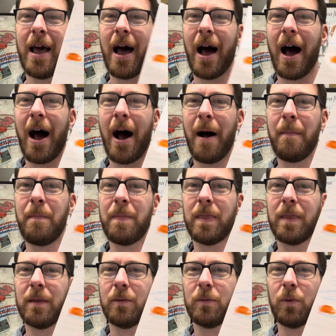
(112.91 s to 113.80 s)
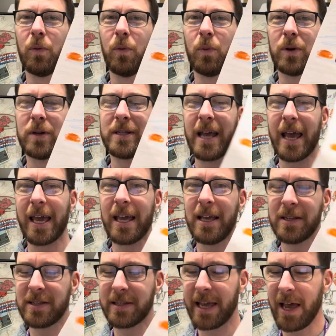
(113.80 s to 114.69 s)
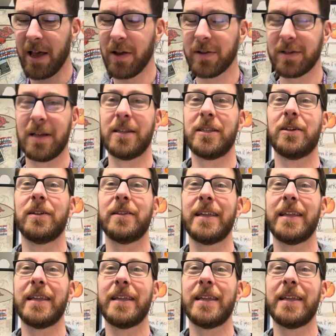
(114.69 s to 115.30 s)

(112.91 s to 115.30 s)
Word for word: Um, we're taking scales until